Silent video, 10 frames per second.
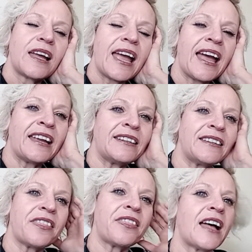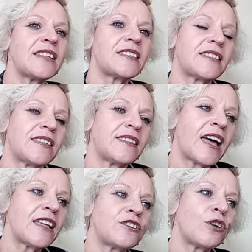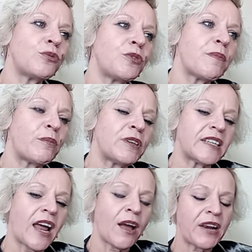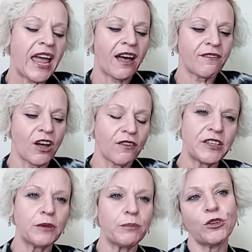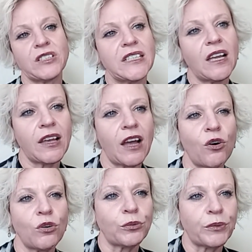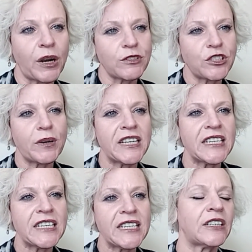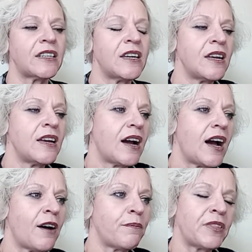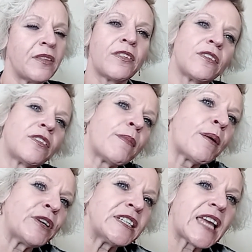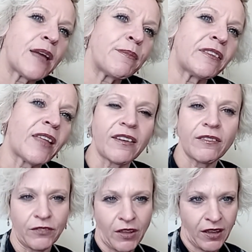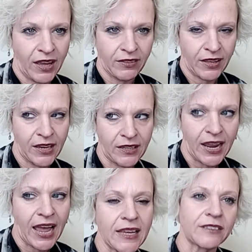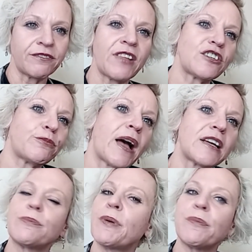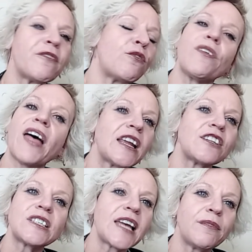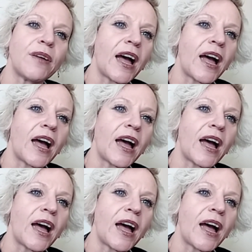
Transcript: And those were the memories that I would have of the abuse until I got older. When I was 27, the memories came in as in flashbacks. But before that, I just had